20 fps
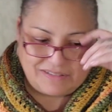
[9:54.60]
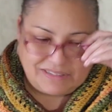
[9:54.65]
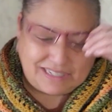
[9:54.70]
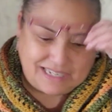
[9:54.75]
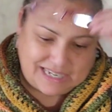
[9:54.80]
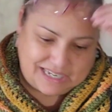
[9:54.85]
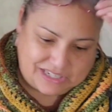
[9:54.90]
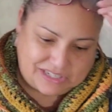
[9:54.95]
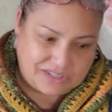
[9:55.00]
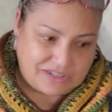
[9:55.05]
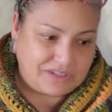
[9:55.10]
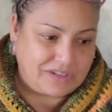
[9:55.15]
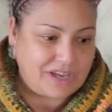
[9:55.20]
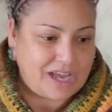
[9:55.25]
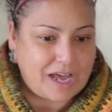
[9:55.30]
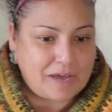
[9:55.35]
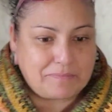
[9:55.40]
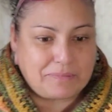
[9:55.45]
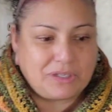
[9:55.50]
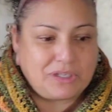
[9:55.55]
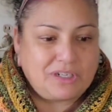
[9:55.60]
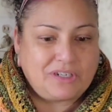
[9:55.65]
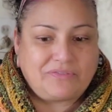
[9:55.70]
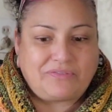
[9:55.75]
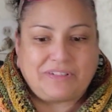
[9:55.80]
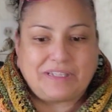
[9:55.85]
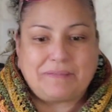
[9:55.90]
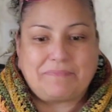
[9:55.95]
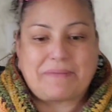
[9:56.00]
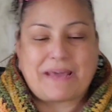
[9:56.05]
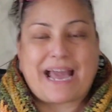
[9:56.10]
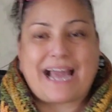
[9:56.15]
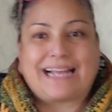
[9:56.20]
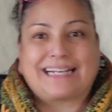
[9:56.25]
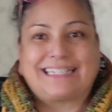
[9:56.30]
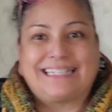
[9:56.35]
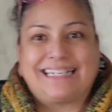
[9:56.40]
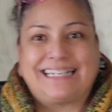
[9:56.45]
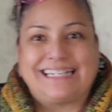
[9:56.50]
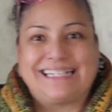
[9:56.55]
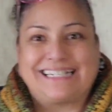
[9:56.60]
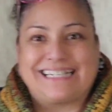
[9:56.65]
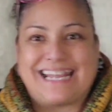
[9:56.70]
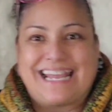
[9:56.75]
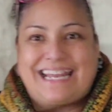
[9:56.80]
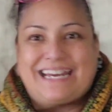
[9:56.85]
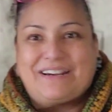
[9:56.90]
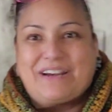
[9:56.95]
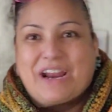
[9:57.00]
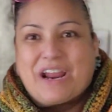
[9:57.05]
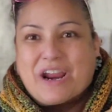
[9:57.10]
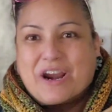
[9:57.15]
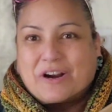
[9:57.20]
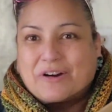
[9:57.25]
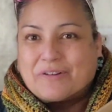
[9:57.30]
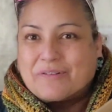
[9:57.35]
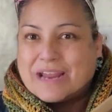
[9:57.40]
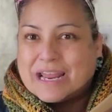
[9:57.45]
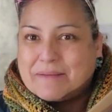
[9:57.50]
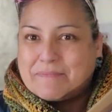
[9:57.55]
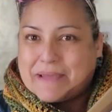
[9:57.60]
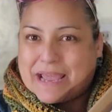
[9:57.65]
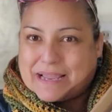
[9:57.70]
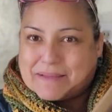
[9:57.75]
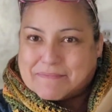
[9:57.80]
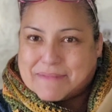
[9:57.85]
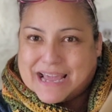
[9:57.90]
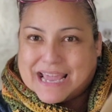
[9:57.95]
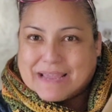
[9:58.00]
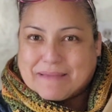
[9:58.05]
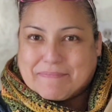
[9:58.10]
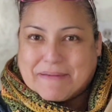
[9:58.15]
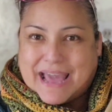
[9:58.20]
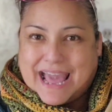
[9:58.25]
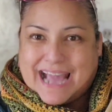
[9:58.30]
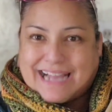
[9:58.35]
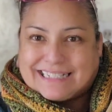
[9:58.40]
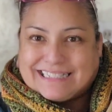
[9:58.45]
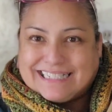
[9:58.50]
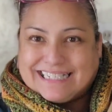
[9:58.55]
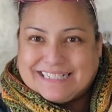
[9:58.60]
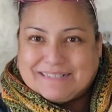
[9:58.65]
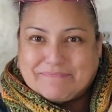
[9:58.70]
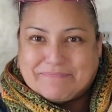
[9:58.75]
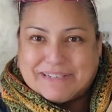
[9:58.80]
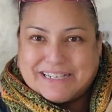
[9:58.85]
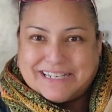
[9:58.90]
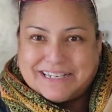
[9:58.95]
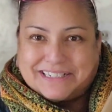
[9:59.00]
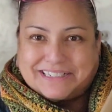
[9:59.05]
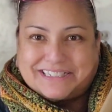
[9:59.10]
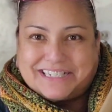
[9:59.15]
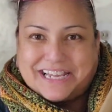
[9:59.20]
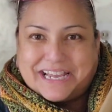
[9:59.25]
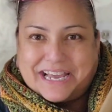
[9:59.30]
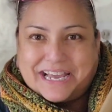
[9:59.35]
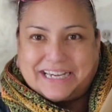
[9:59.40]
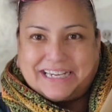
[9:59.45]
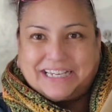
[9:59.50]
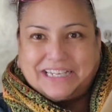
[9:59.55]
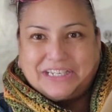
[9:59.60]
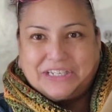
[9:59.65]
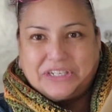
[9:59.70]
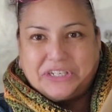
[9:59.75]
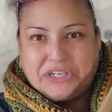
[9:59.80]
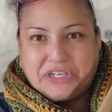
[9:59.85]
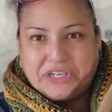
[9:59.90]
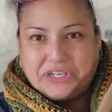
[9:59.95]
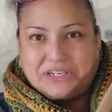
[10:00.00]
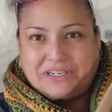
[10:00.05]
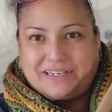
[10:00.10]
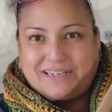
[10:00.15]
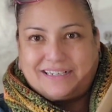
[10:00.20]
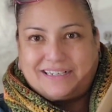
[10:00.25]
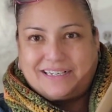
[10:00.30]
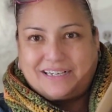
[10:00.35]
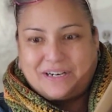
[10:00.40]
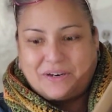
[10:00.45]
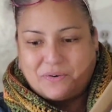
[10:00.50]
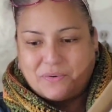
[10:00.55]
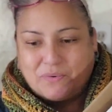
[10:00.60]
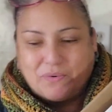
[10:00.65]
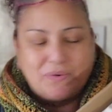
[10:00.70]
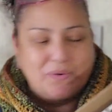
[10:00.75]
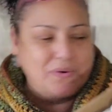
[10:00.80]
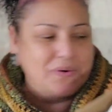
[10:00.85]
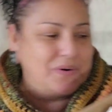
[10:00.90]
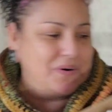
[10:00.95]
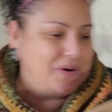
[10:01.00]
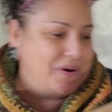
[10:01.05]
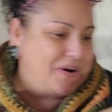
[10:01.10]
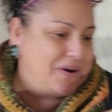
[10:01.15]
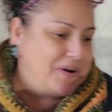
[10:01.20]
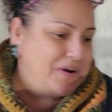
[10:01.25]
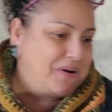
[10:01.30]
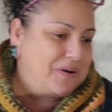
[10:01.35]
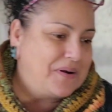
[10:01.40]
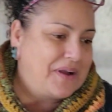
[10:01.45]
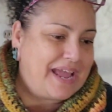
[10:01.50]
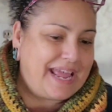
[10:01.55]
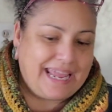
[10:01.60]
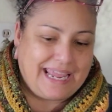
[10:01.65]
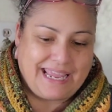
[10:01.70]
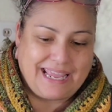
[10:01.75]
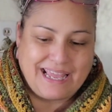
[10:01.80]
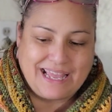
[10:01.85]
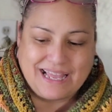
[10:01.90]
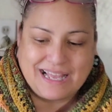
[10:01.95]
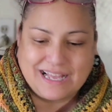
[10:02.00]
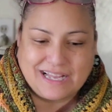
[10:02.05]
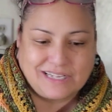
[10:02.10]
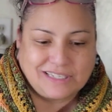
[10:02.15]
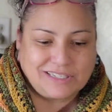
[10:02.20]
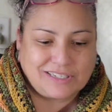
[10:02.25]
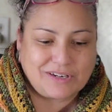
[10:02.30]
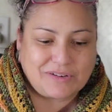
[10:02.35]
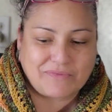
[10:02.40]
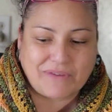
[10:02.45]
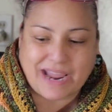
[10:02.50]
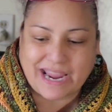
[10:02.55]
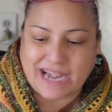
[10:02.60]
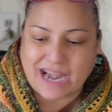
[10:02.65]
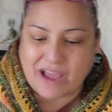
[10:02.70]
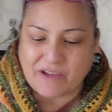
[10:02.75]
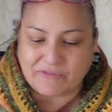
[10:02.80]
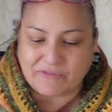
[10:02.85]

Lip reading: did I show you how beautifully packed it is? And Red Bank Mike packed it, Big Daddy. Yeah. Ooh-wee. So right